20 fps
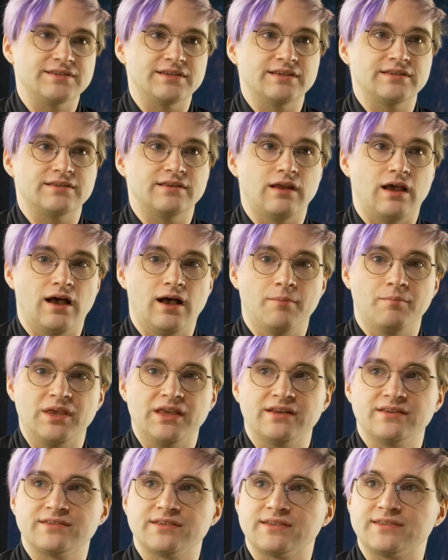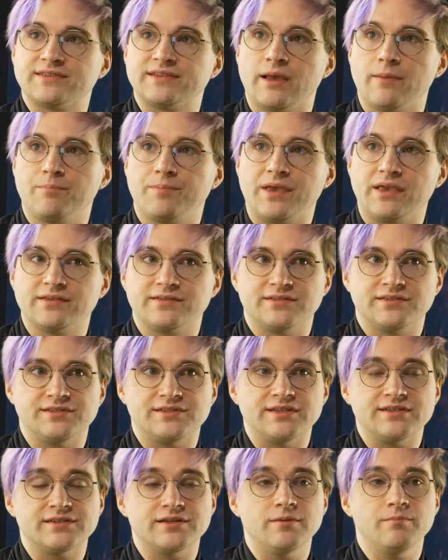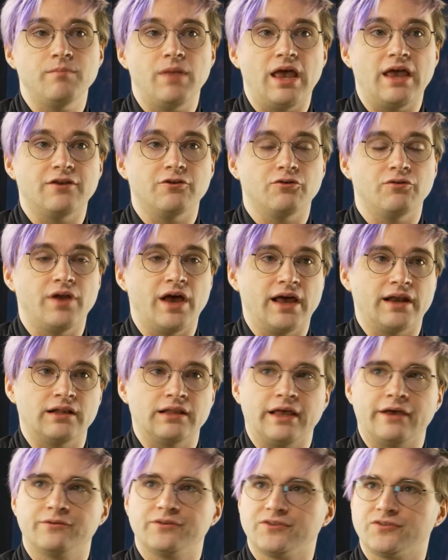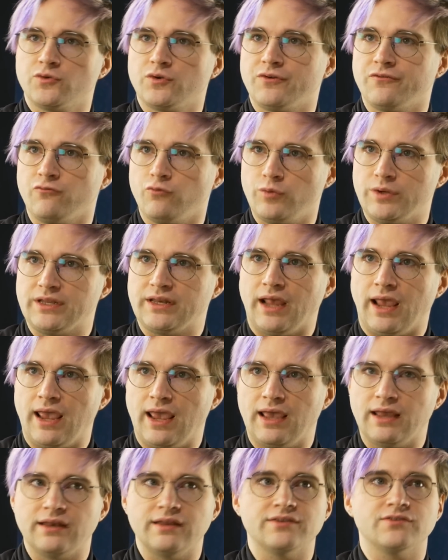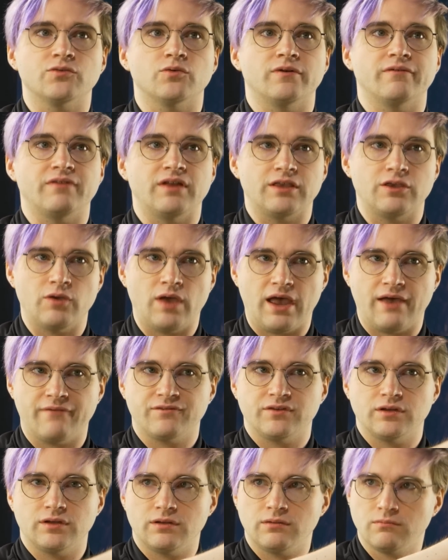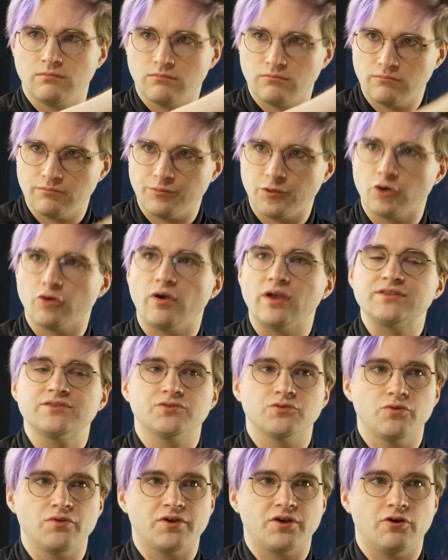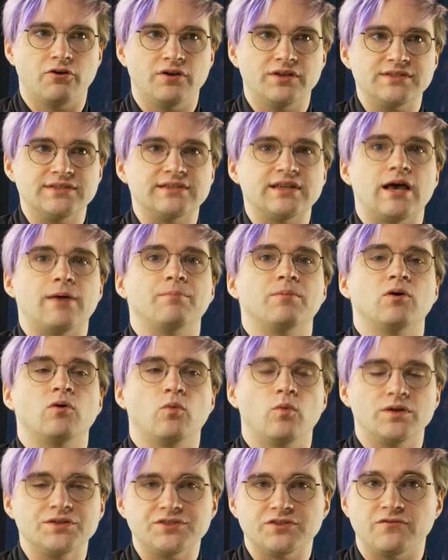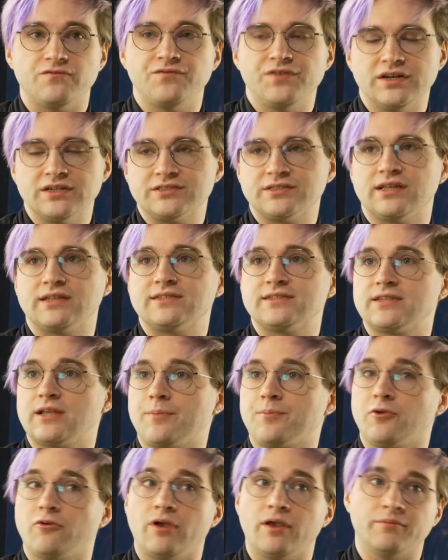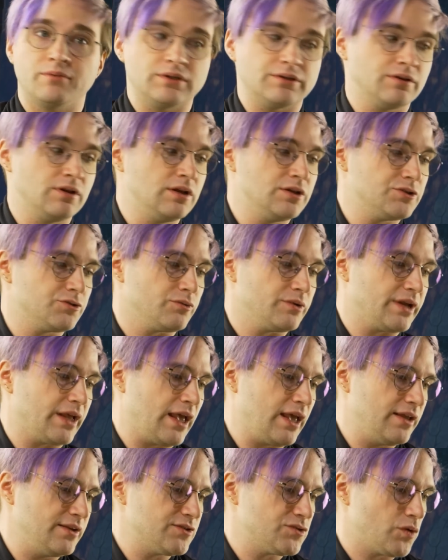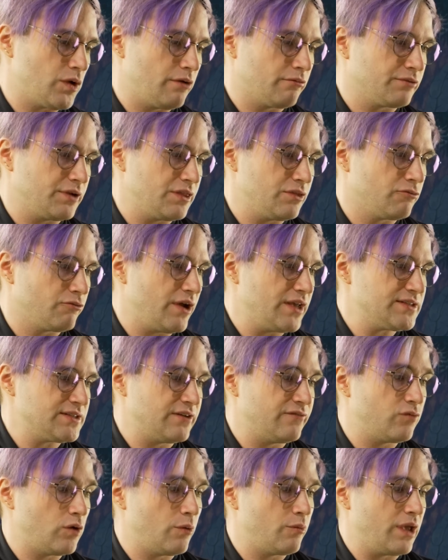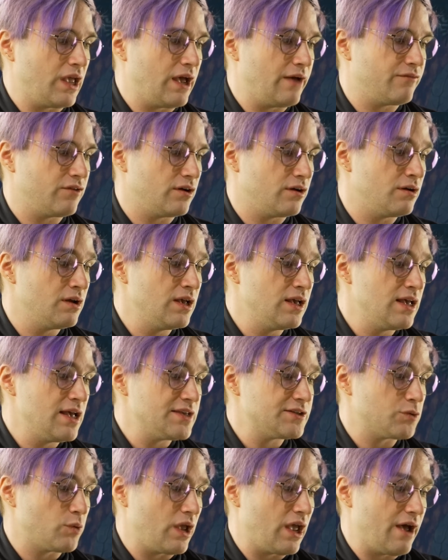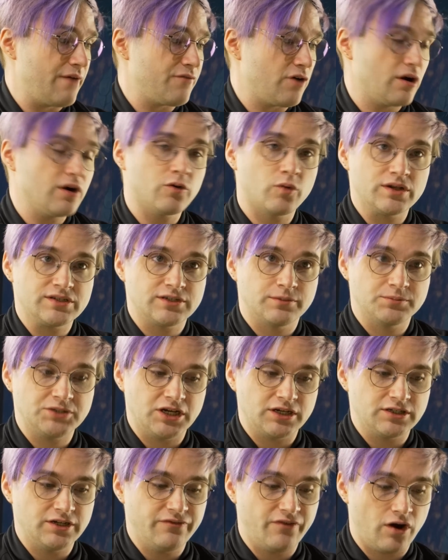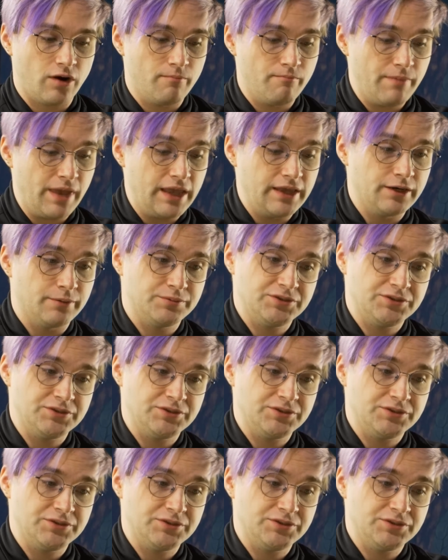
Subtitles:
is it is a step-based system, and you're not allowed to sort of read ahead. It's sort of like you have to progress through the current step. Once you finish that step, you're able to read ahead. So I'll read the rest of what we have here. So we have our quest objective. Our main